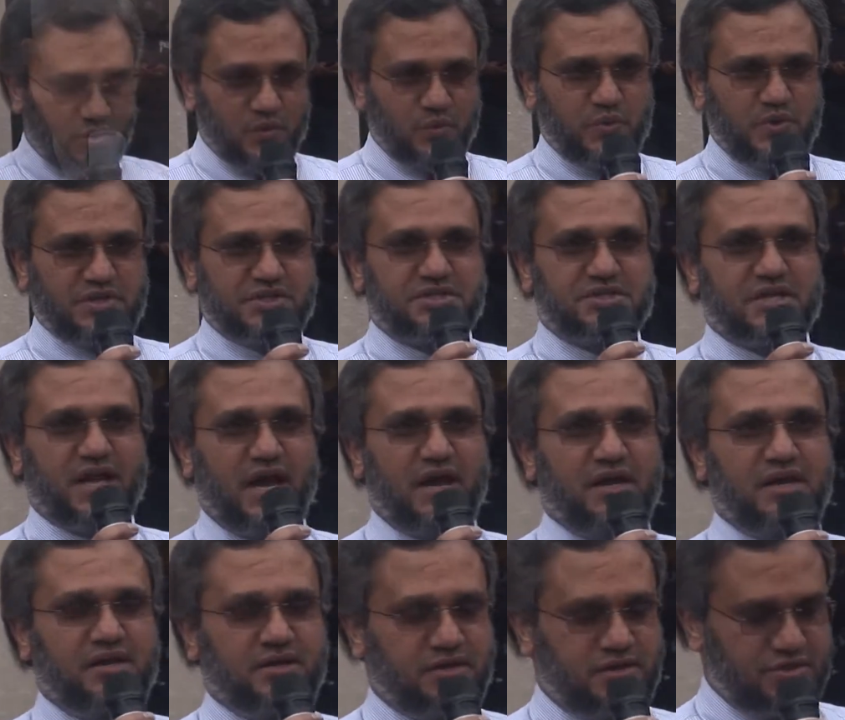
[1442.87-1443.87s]
We
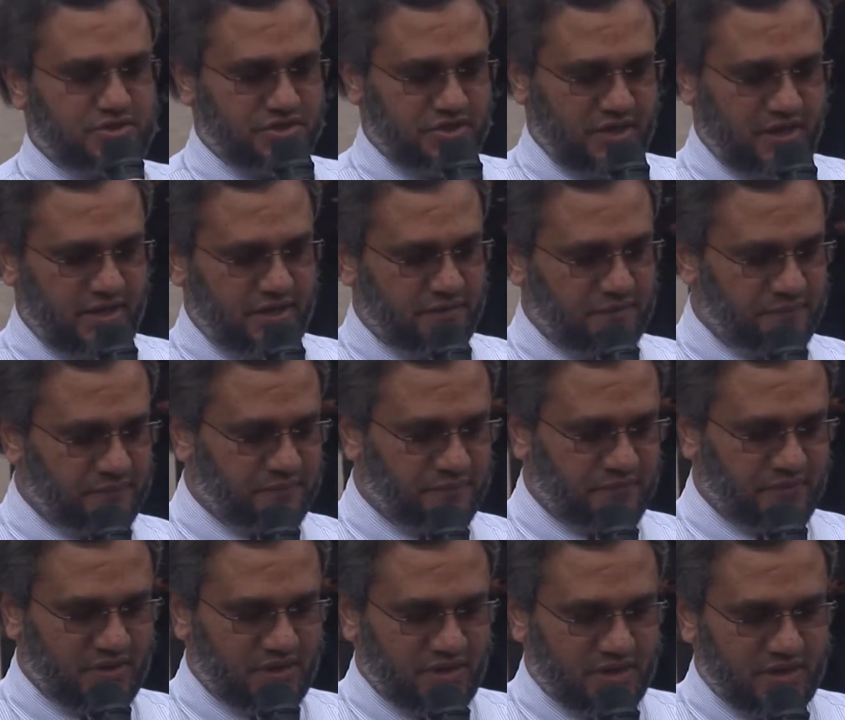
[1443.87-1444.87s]
stand here today
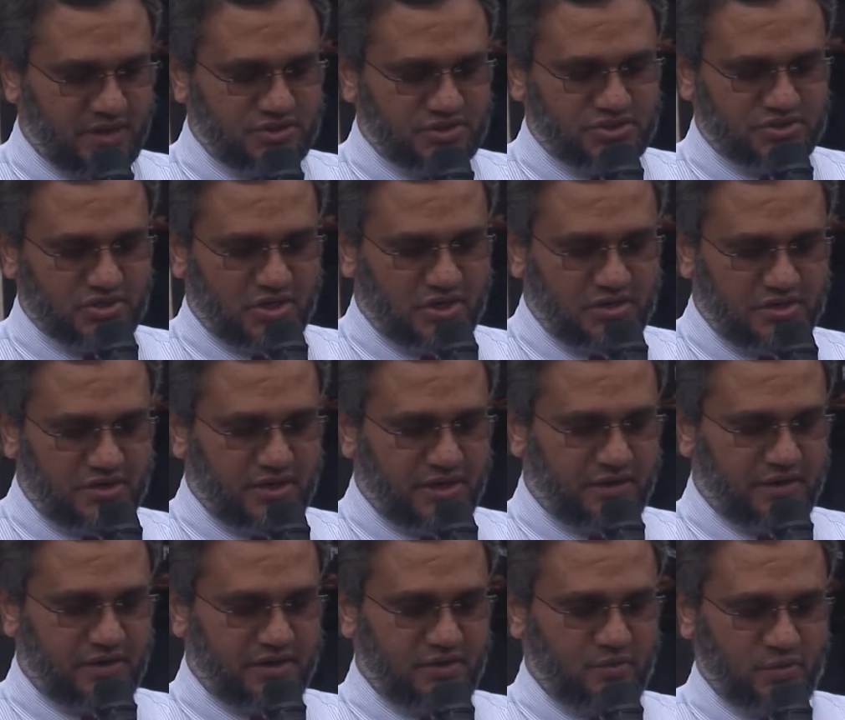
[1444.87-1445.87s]
in
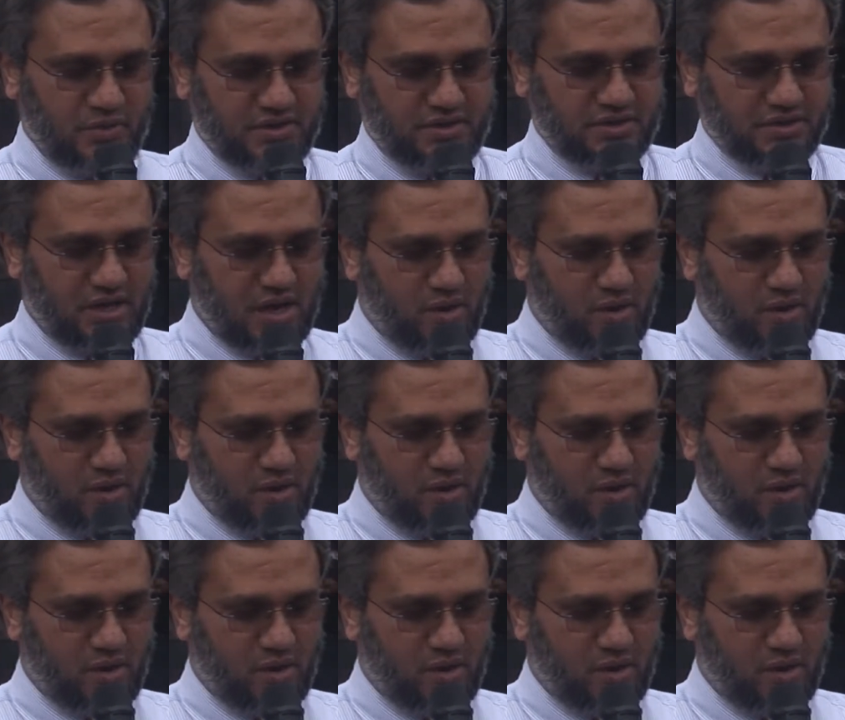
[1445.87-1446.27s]
solidarity with